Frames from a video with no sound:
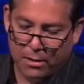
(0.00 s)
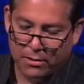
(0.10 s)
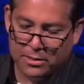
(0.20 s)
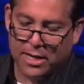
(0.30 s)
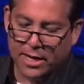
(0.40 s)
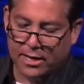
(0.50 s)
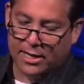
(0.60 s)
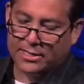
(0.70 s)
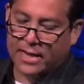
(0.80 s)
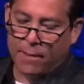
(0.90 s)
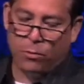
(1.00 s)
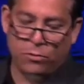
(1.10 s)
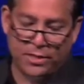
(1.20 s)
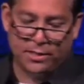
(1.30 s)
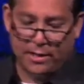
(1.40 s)
The second example
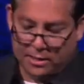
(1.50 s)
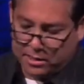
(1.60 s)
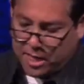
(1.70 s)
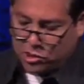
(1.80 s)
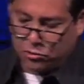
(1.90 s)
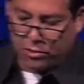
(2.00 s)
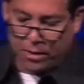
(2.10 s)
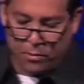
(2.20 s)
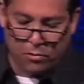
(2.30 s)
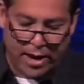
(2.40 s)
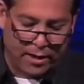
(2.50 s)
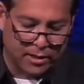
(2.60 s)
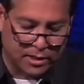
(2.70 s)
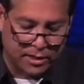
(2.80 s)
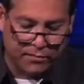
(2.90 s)
we see is sexual immorality.